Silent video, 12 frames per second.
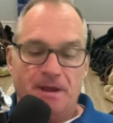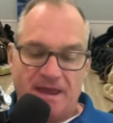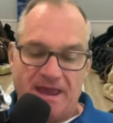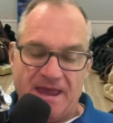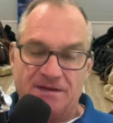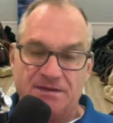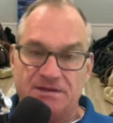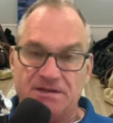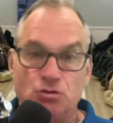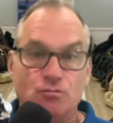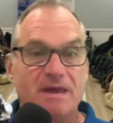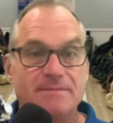And
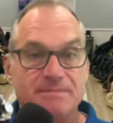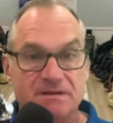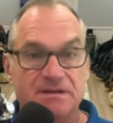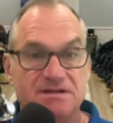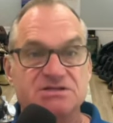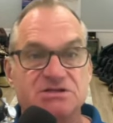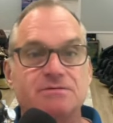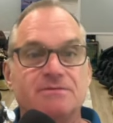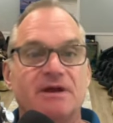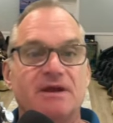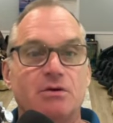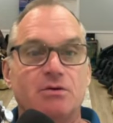you may be listening to me
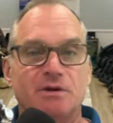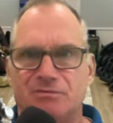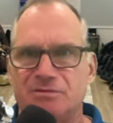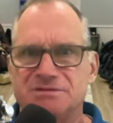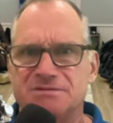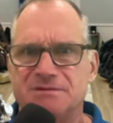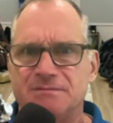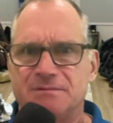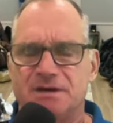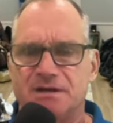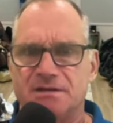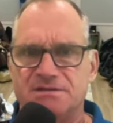right now going, what does he mean by
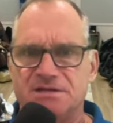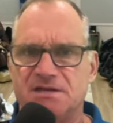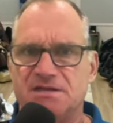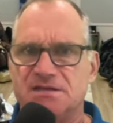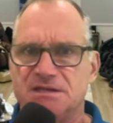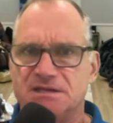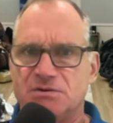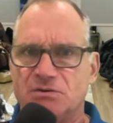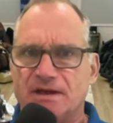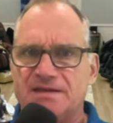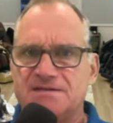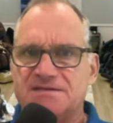a 10D or
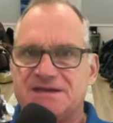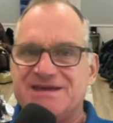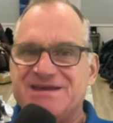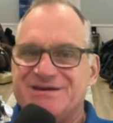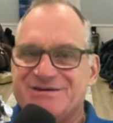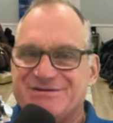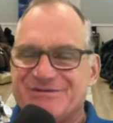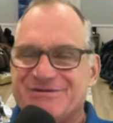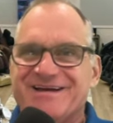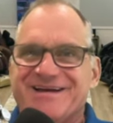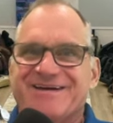8D or,